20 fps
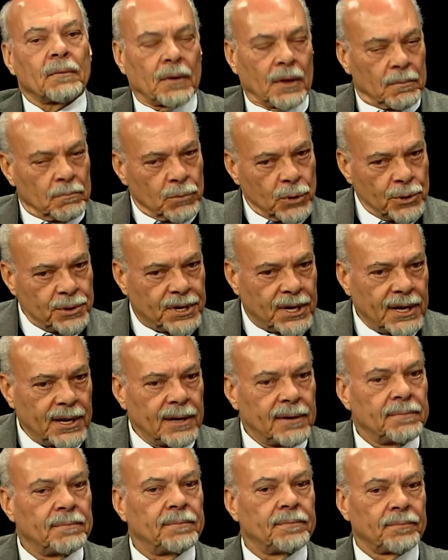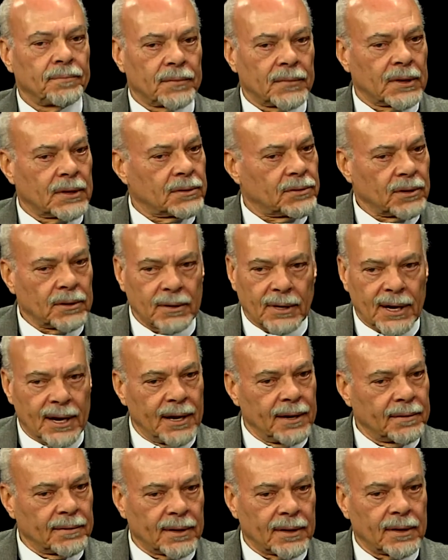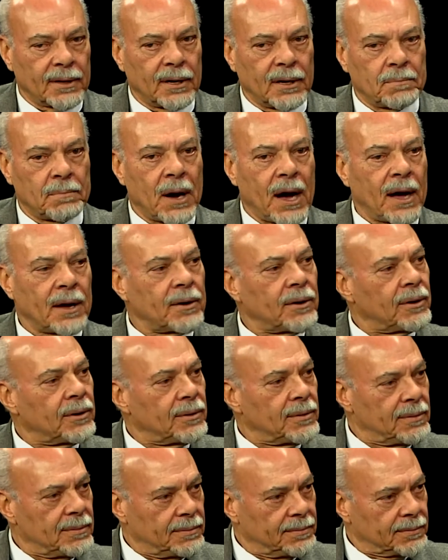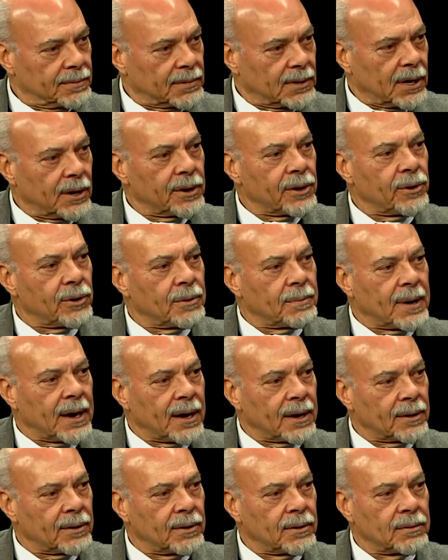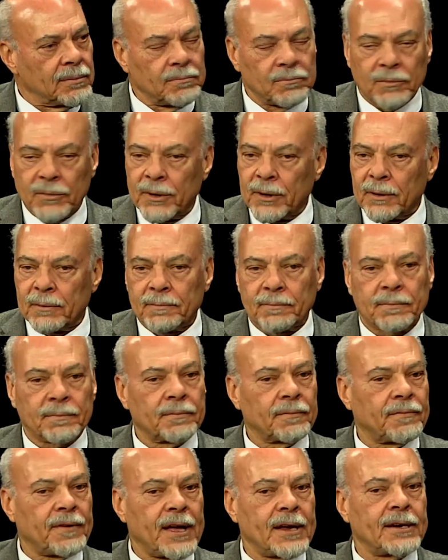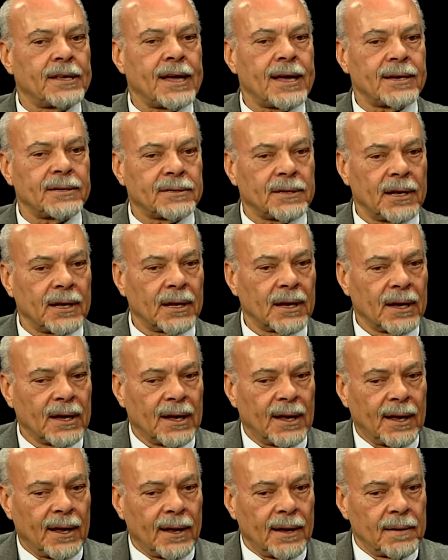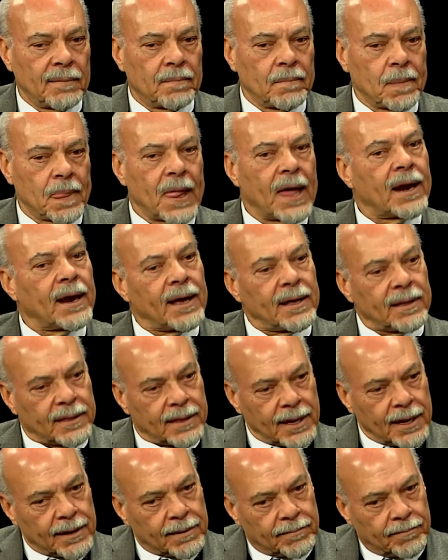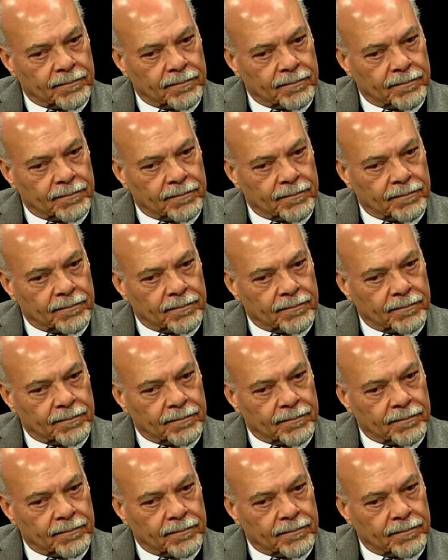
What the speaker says: Muti, certainly. Abbado, Claudio Abbado, they're fantastic. And I think